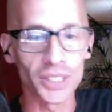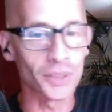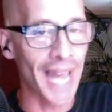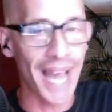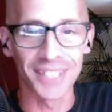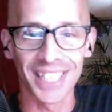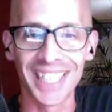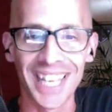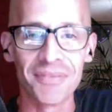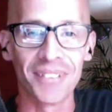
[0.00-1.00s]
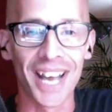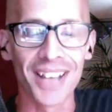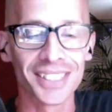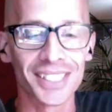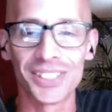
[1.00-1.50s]
we have to claim
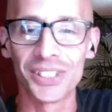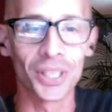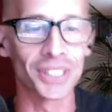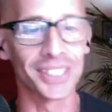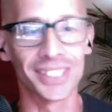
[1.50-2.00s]
Val's, because George is